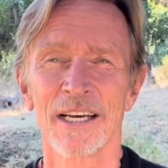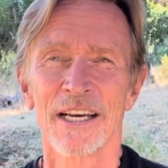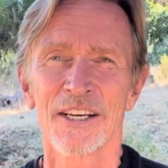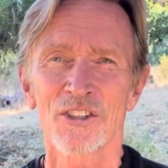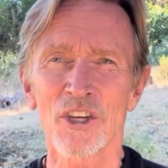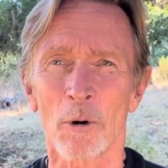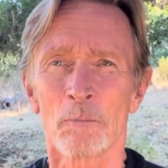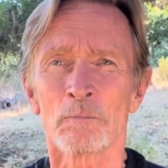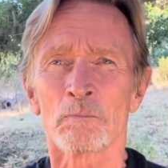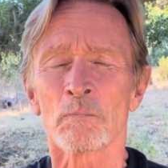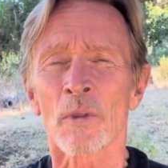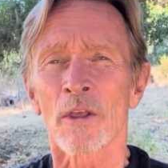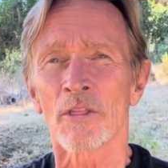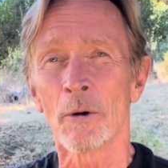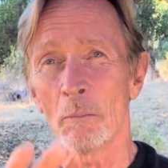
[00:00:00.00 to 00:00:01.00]
So
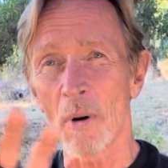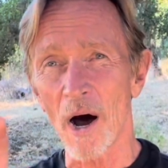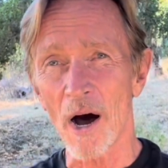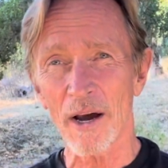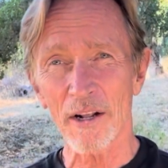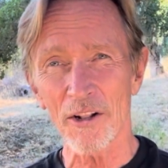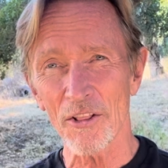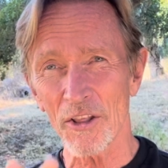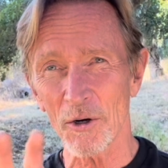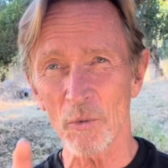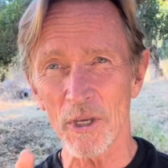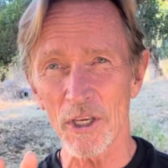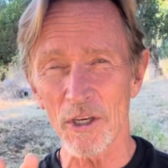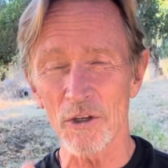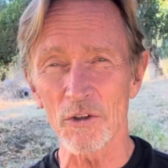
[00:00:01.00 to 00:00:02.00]
the model that
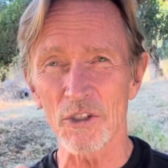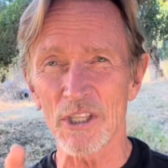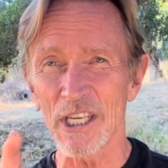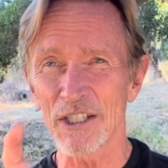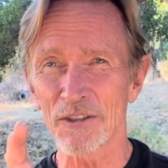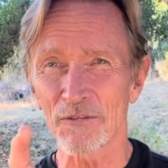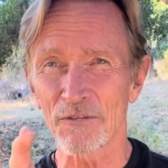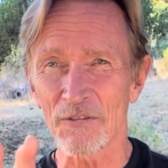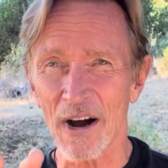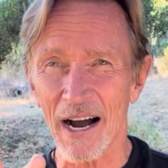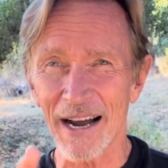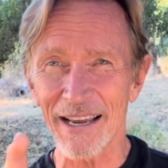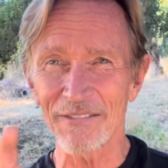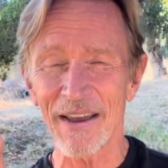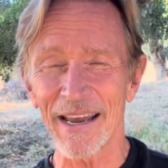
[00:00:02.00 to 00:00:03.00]
we use, these
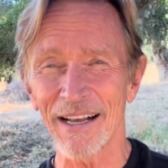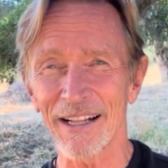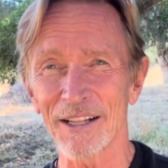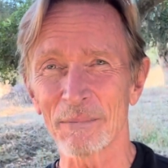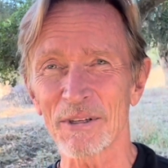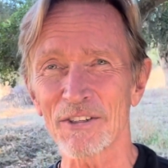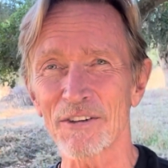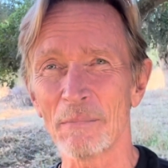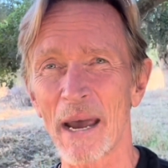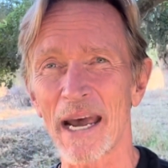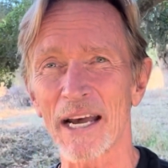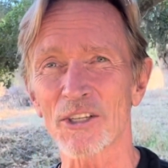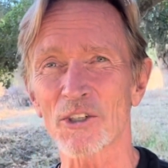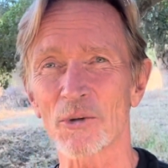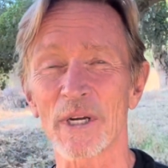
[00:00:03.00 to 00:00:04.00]
five elements of
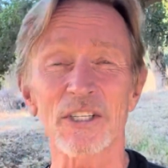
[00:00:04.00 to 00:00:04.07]
mastery,